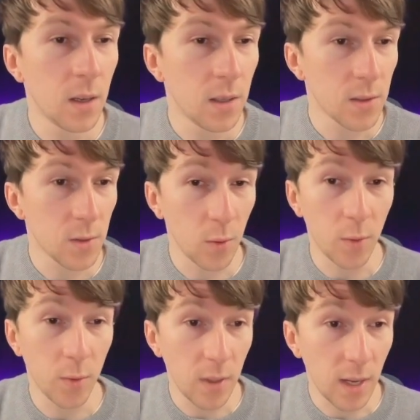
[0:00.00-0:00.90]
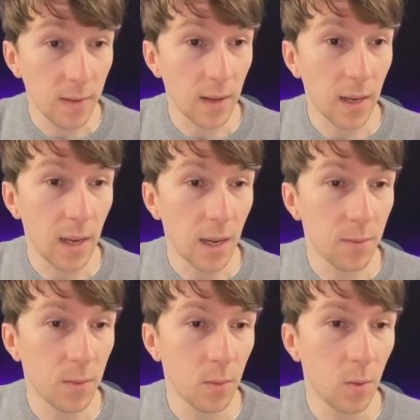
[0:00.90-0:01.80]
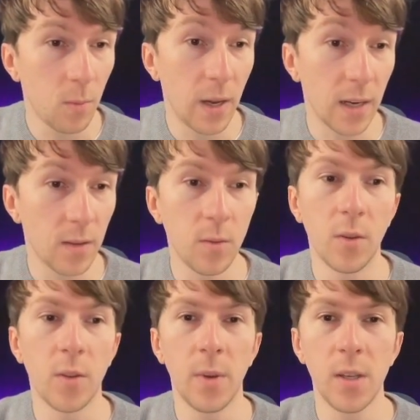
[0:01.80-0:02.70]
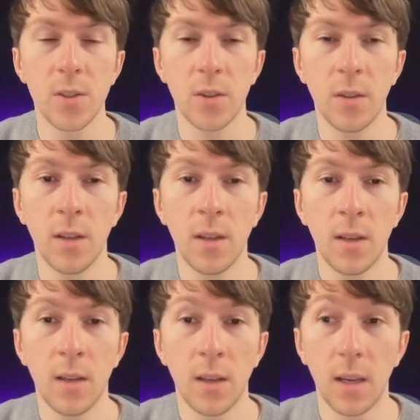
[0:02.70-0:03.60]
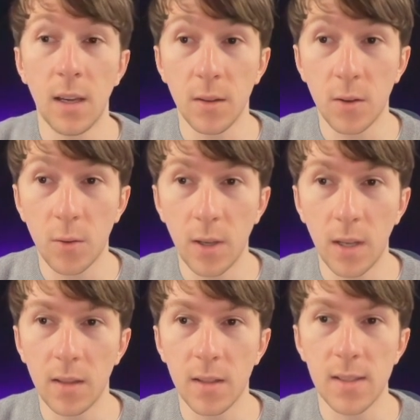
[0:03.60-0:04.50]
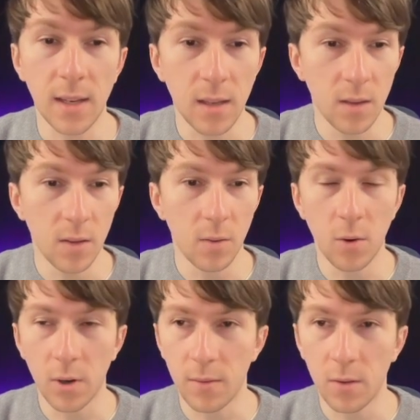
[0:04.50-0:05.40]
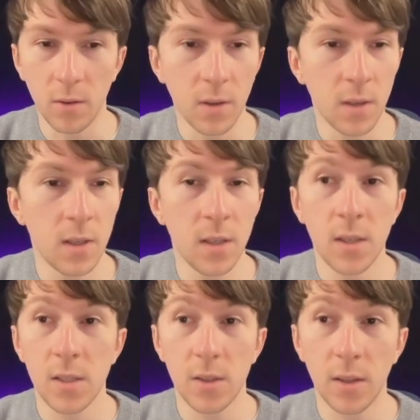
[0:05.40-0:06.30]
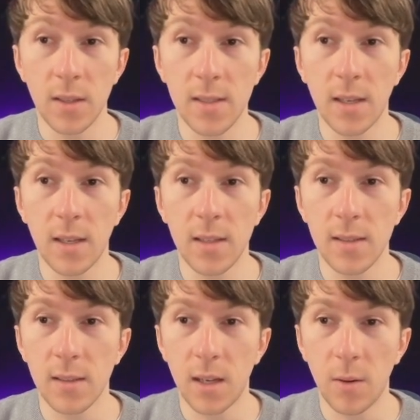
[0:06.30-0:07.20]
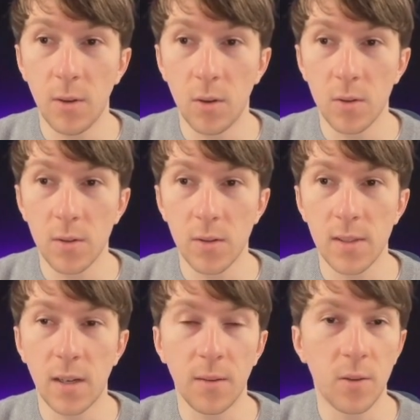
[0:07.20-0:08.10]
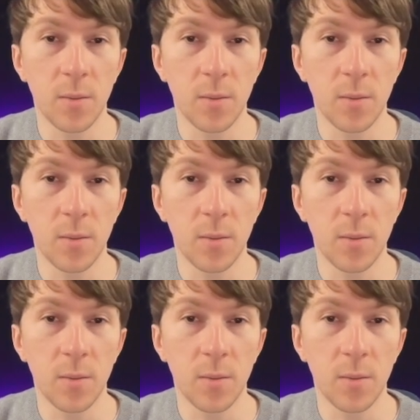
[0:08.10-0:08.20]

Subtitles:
So to do that, I have to go back to automation and create a second workflow. So in this case, I will also start from